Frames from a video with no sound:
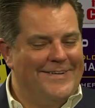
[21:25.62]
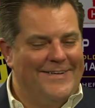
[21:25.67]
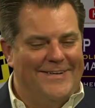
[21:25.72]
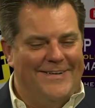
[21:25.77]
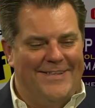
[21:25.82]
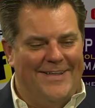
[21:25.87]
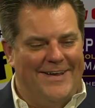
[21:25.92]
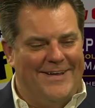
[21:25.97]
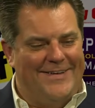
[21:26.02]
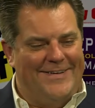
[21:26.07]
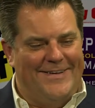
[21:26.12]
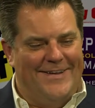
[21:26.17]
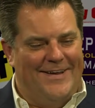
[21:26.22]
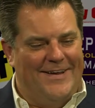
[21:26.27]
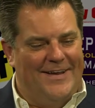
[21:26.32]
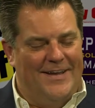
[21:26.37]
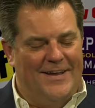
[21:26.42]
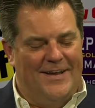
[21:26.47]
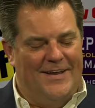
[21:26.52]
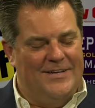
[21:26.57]
and that, uh,
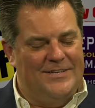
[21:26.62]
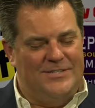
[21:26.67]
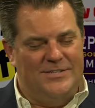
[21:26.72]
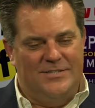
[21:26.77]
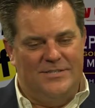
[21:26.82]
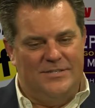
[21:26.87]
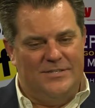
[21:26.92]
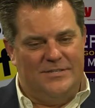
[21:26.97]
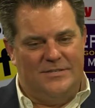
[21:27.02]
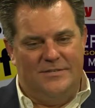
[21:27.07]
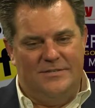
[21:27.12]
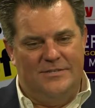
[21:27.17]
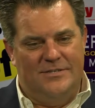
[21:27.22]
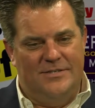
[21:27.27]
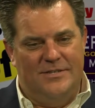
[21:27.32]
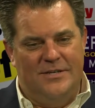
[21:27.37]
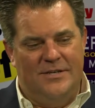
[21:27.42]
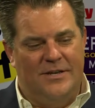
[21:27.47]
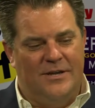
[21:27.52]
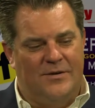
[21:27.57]
yeah, she just,
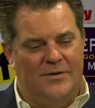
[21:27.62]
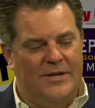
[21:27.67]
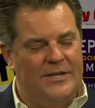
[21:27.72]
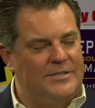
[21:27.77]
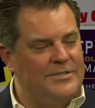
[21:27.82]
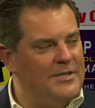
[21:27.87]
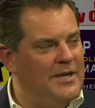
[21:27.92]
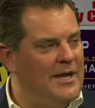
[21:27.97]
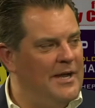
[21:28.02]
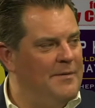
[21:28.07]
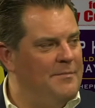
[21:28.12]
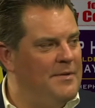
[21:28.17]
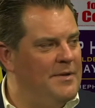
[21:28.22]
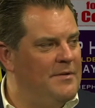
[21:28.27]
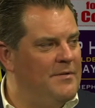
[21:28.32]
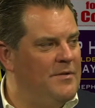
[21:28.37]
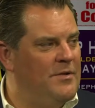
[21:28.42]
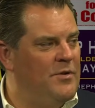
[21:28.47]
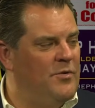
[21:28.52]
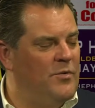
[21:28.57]
she did a great job.
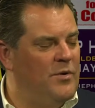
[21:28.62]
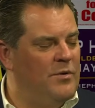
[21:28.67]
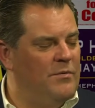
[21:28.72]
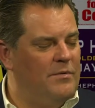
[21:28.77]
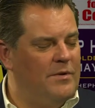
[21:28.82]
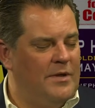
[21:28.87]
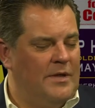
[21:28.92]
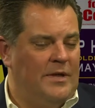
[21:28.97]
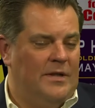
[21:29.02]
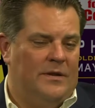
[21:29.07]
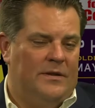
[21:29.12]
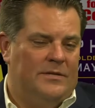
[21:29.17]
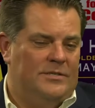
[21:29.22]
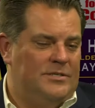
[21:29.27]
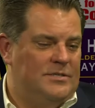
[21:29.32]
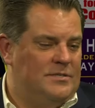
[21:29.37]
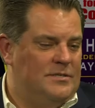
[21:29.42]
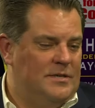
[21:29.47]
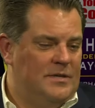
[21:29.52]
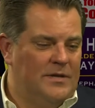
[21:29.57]
And, you know, we, again, it's
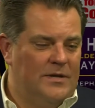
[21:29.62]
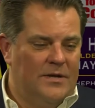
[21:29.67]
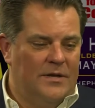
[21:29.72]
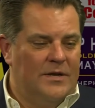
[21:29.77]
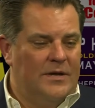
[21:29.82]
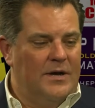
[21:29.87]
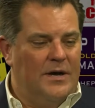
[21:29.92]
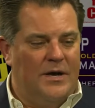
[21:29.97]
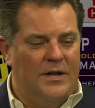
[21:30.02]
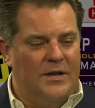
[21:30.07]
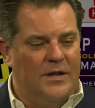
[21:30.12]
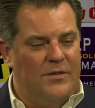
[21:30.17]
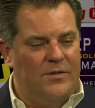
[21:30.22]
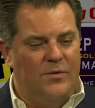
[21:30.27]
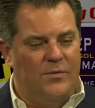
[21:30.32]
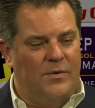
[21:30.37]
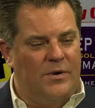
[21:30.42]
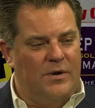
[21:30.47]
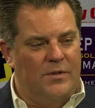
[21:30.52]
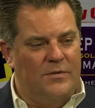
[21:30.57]
just
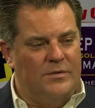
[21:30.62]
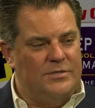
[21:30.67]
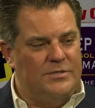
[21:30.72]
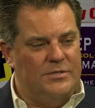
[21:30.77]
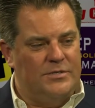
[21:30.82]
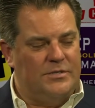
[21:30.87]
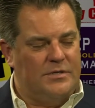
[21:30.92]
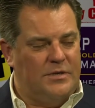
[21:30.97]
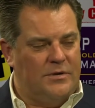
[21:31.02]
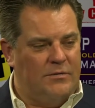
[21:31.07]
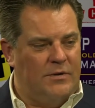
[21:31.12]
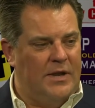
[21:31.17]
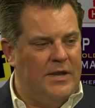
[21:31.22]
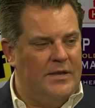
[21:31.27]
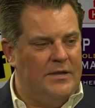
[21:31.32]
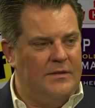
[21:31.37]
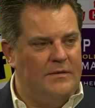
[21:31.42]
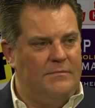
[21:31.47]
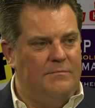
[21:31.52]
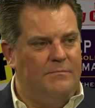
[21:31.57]
another one of those just
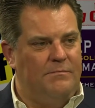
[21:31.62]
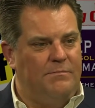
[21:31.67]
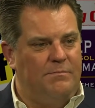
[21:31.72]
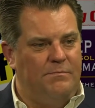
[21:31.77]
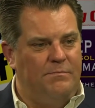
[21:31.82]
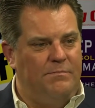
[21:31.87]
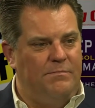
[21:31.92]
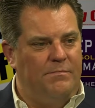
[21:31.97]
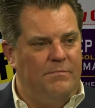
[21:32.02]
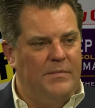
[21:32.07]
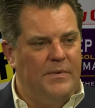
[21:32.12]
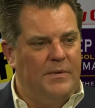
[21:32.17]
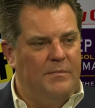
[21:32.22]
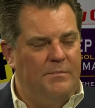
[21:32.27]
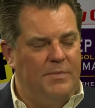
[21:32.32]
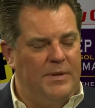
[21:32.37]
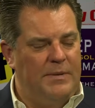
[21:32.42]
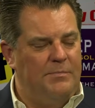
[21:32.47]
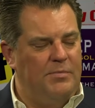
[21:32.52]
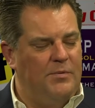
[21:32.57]
great
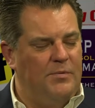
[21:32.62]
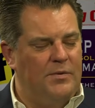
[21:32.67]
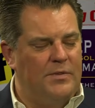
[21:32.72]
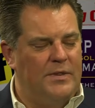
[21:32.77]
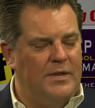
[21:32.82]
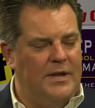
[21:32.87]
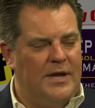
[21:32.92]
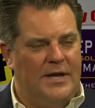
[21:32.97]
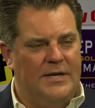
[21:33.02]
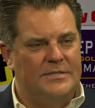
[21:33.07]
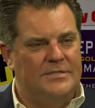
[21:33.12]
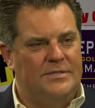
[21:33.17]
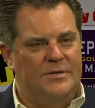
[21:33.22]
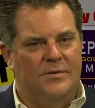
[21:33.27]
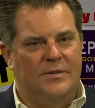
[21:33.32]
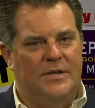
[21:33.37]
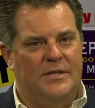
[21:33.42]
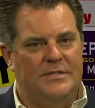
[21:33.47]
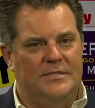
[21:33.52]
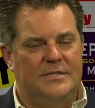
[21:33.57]
people within Osseo
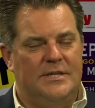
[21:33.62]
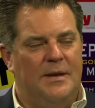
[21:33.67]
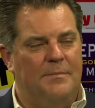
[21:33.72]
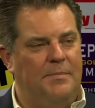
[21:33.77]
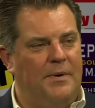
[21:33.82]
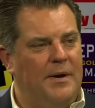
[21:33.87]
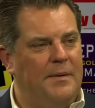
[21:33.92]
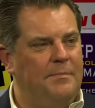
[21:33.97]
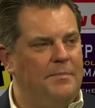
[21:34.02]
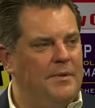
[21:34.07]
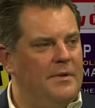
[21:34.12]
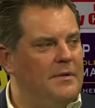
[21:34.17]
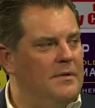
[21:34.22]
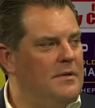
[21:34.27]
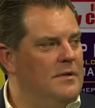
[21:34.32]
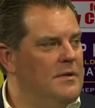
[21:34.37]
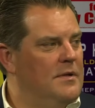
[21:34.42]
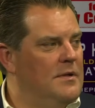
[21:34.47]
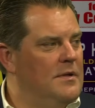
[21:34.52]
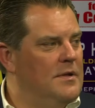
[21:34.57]
that step up and,
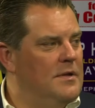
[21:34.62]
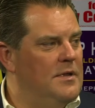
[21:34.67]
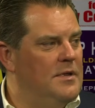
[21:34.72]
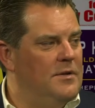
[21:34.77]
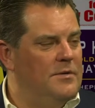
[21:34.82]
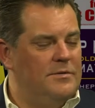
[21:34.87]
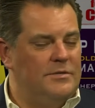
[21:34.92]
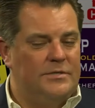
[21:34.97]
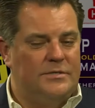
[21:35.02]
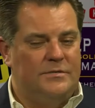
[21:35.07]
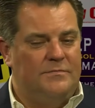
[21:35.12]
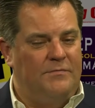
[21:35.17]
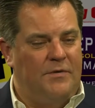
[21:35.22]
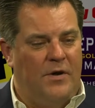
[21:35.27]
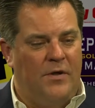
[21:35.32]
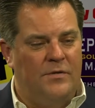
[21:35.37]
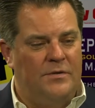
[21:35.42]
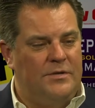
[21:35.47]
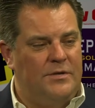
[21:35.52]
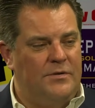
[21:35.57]
you know, just
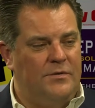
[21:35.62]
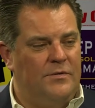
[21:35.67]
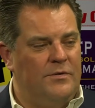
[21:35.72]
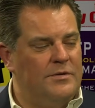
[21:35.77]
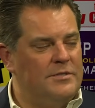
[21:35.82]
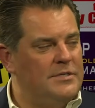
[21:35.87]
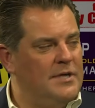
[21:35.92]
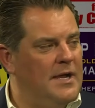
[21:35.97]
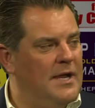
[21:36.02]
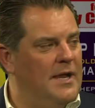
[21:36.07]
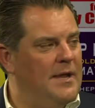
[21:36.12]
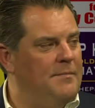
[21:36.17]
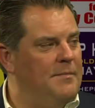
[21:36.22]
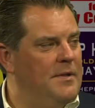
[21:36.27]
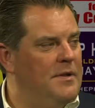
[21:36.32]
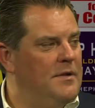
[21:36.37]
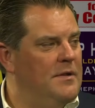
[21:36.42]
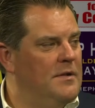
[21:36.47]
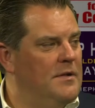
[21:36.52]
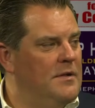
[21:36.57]
volunteer their time
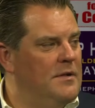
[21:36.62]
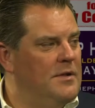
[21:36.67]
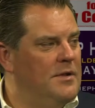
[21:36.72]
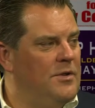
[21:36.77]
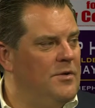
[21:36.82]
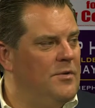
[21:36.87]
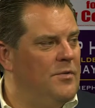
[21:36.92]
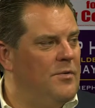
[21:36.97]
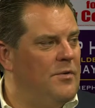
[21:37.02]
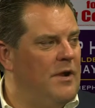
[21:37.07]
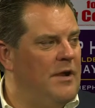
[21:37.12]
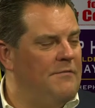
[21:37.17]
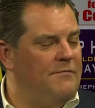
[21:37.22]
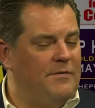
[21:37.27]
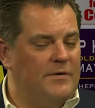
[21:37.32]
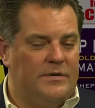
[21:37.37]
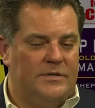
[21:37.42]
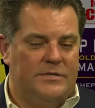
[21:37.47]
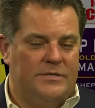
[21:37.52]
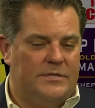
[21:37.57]
and, you know, their
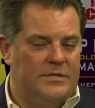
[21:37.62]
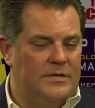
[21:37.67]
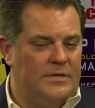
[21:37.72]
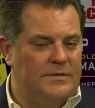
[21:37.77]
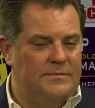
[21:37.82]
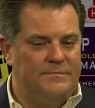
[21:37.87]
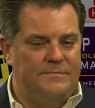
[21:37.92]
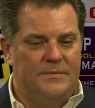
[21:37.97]
efforts to,